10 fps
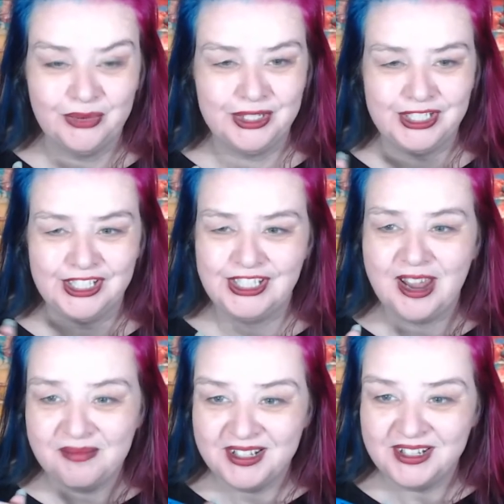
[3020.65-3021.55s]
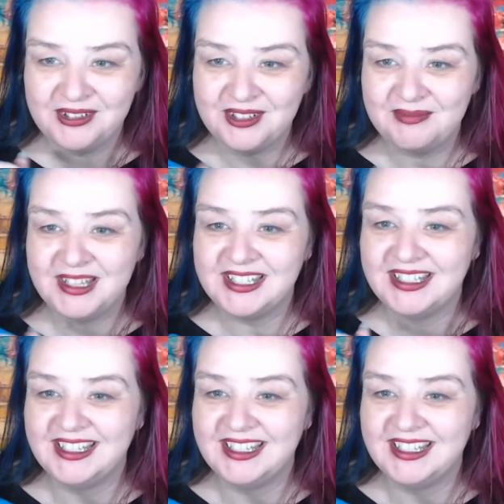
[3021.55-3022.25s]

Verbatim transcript: I was determined not to miss